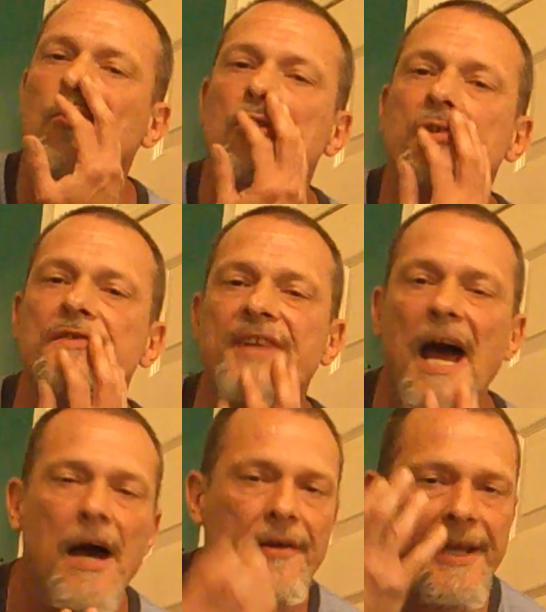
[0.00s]
ooze
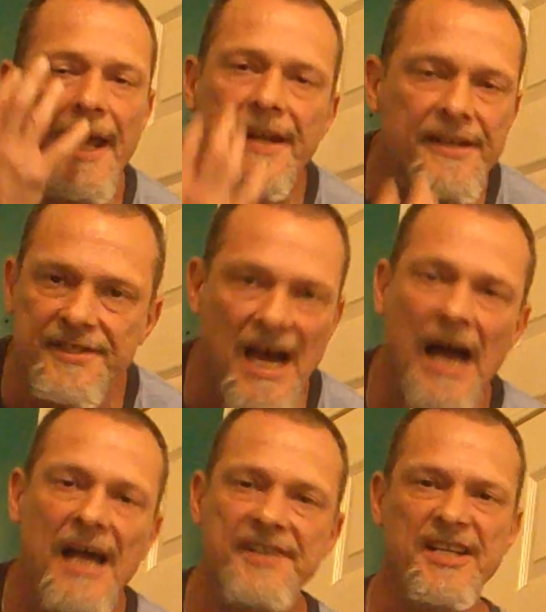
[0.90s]
down and get in his
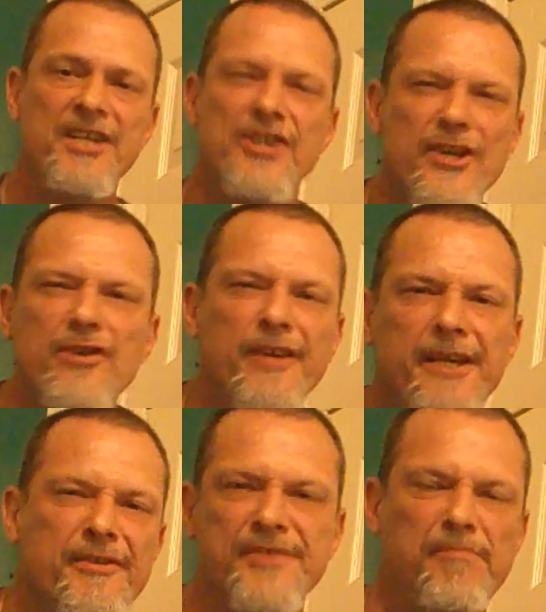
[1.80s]
eyes. He knew
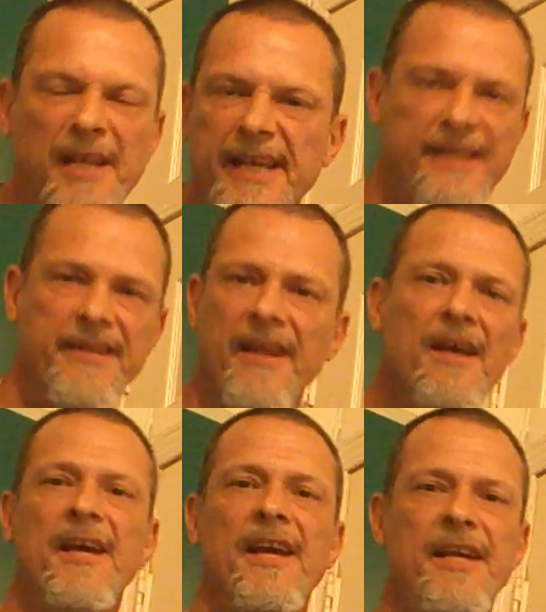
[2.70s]
he was bleeding.
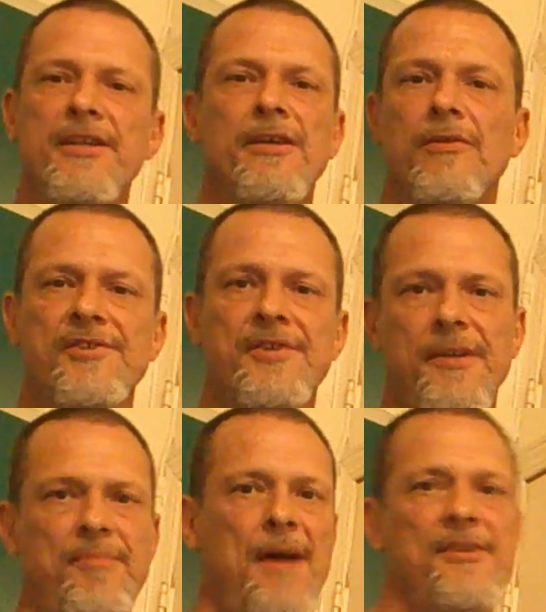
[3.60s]
He knew. So he
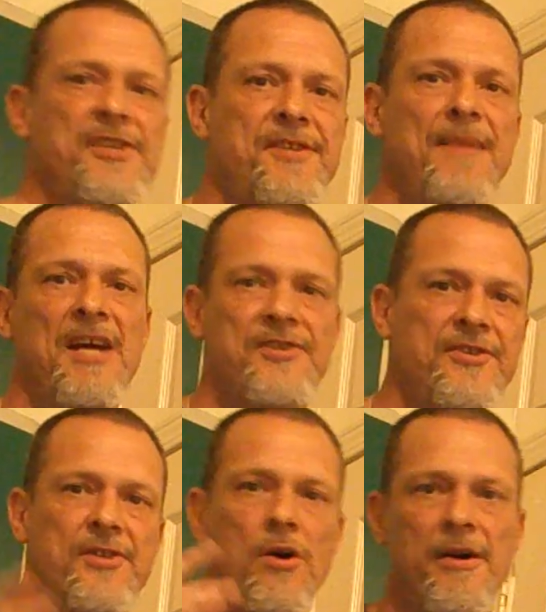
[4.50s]
probably just smashed
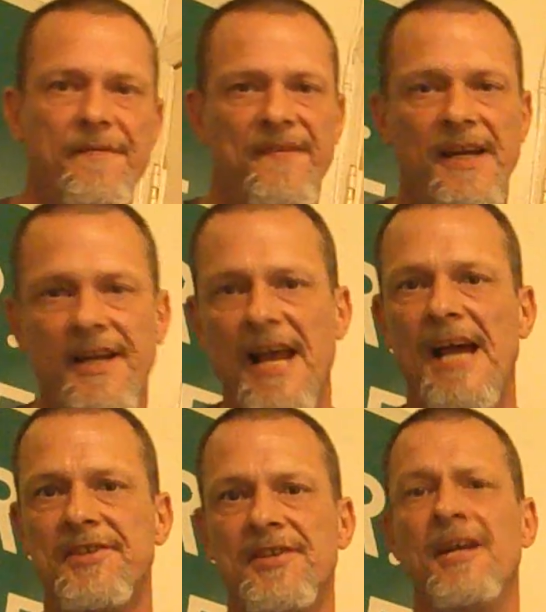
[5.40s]
his car to fake an
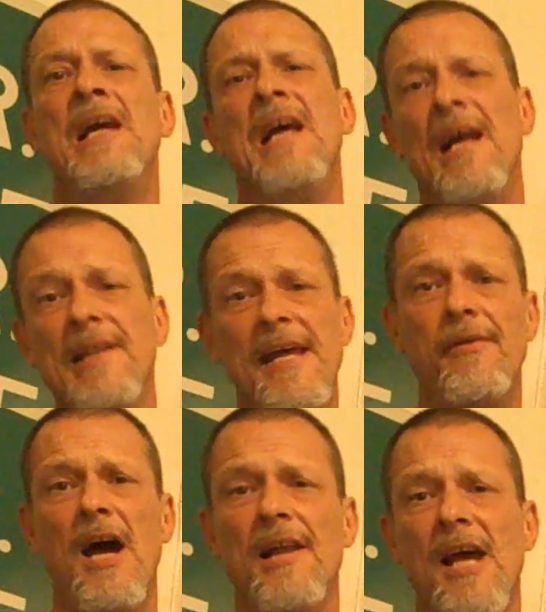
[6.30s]
accident. Later
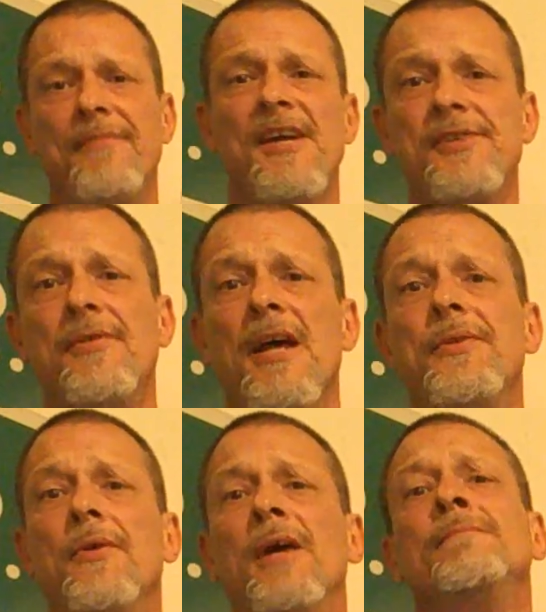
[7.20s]
on in life, that's what I
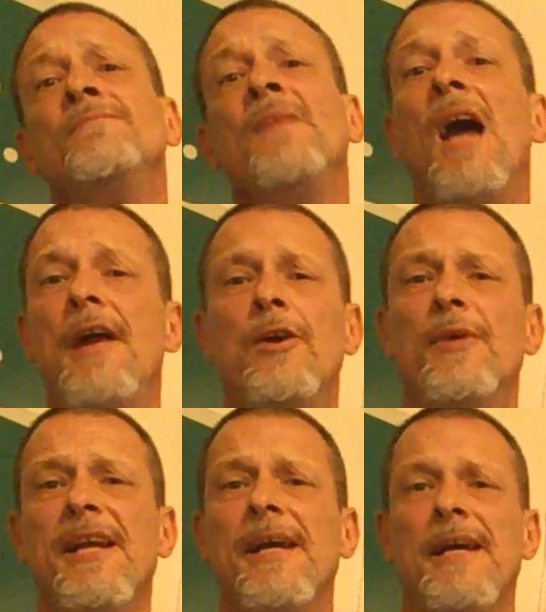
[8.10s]
thought. I know we
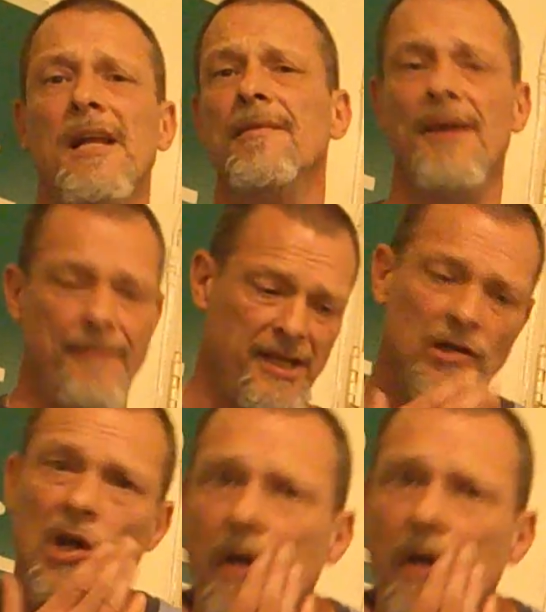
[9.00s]
didn't kill him. I mean, you look